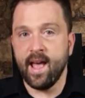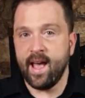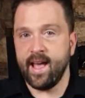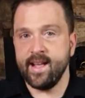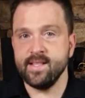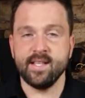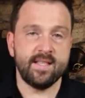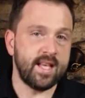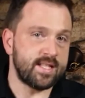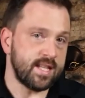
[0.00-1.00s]

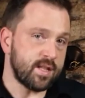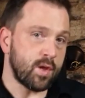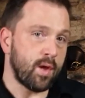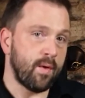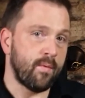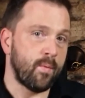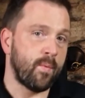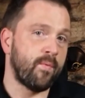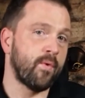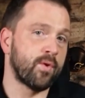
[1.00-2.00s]
And that's it
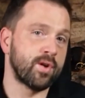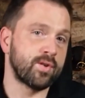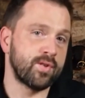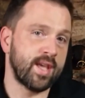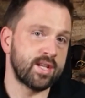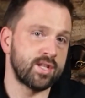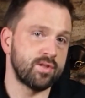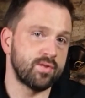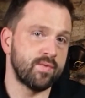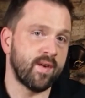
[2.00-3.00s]
for
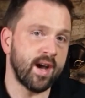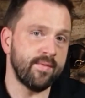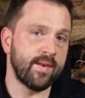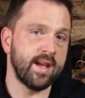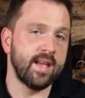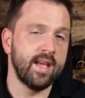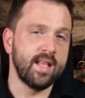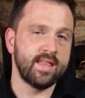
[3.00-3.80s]
connection to the Wi-Fi.